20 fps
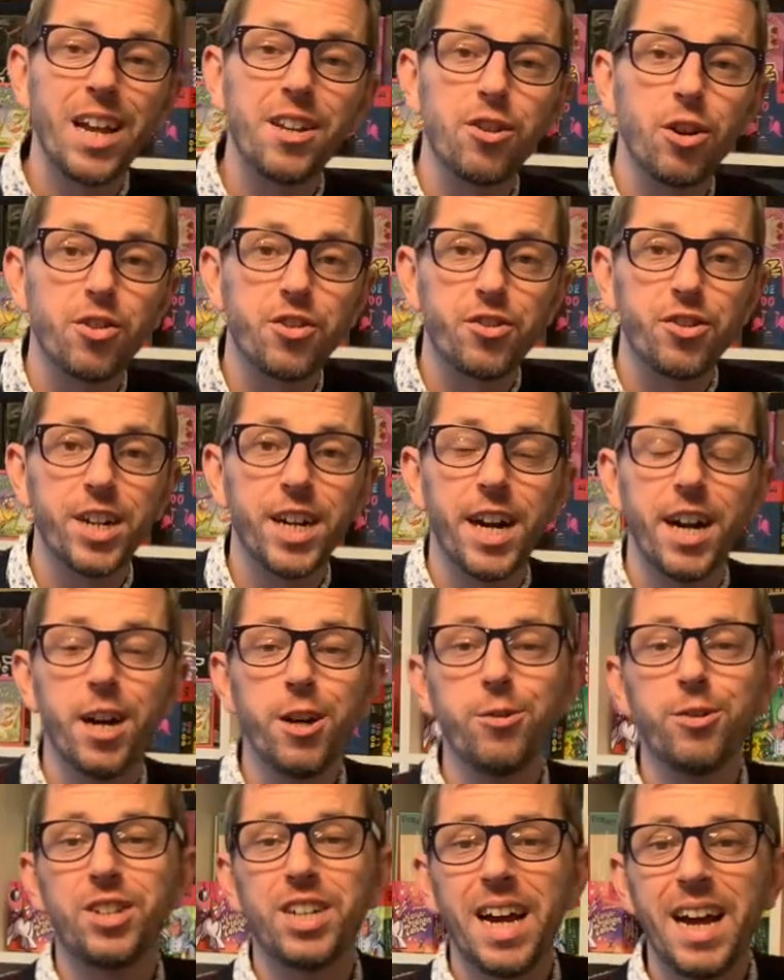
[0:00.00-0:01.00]
Austria
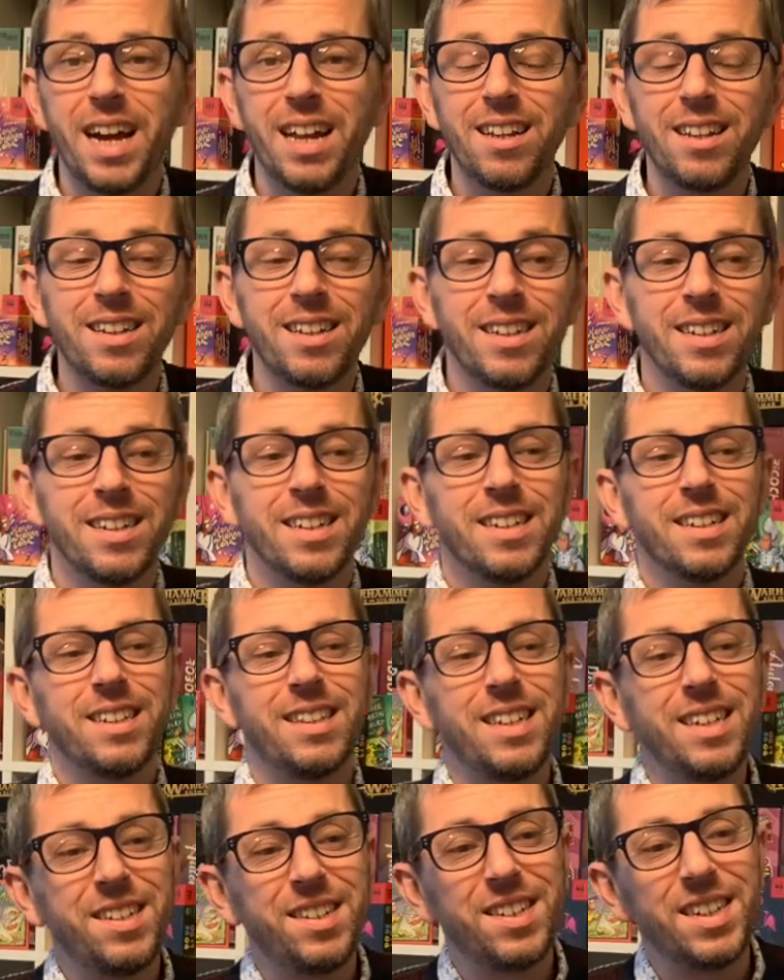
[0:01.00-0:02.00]
Hotel.
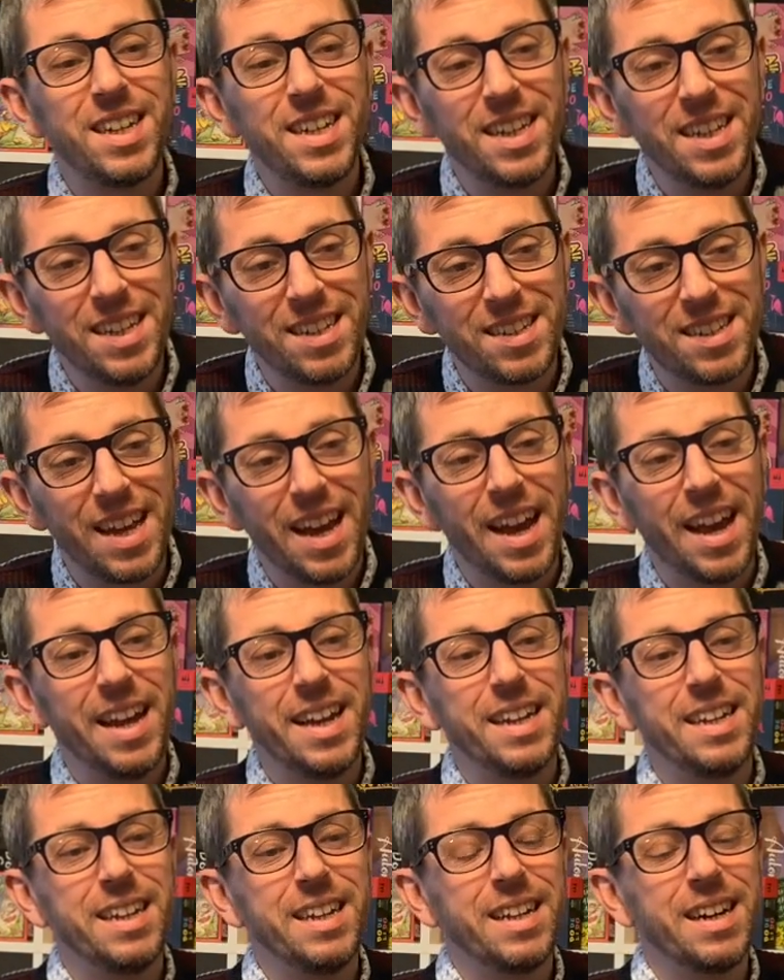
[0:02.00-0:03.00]
This is
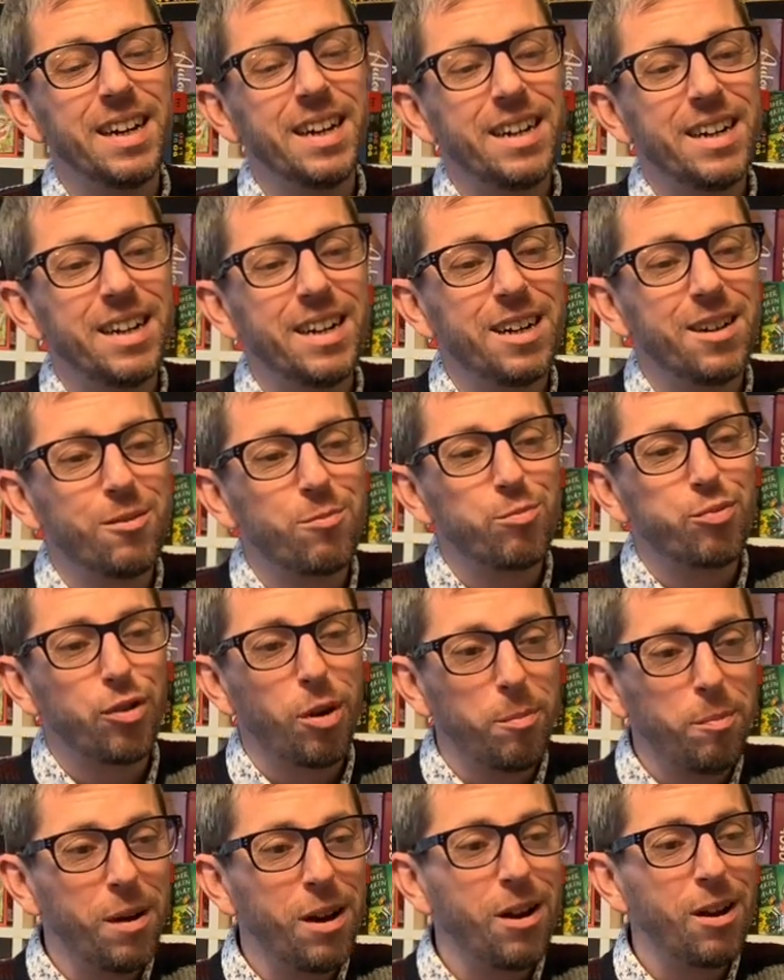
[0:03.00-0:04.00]
a a
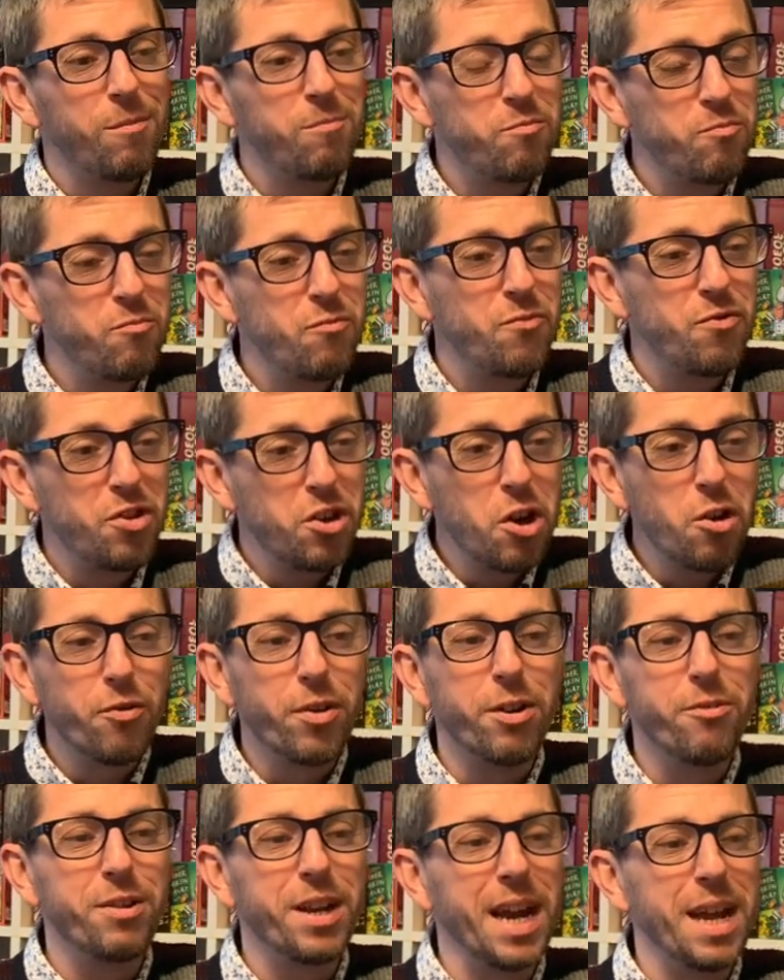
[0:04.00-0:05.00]
proper
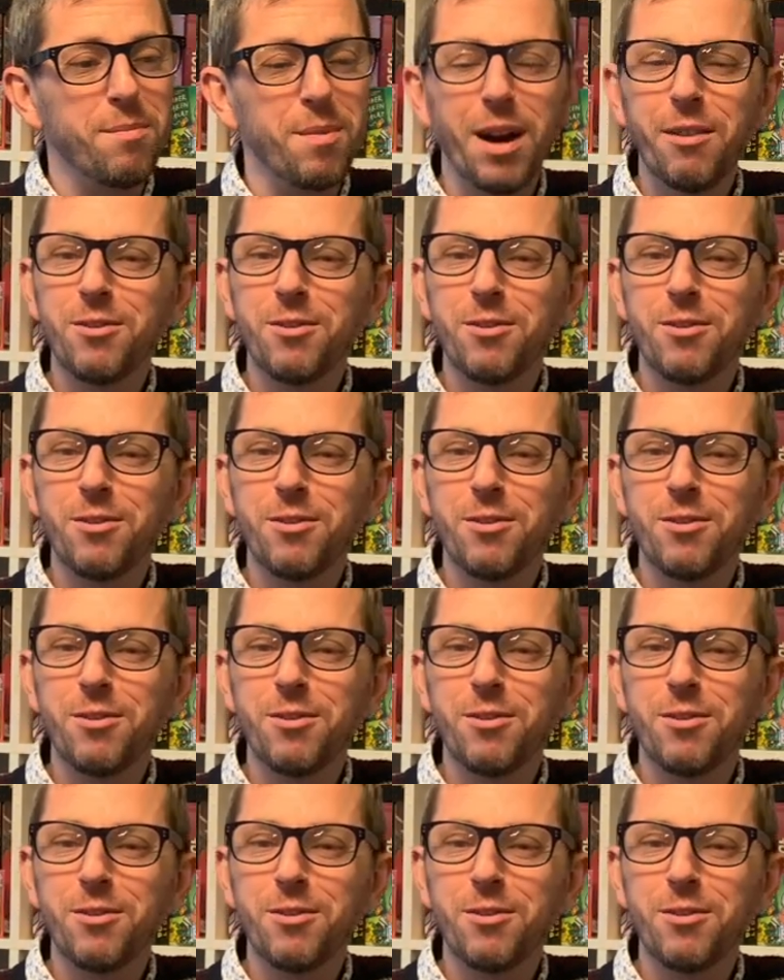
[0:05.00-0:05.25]
Euro game.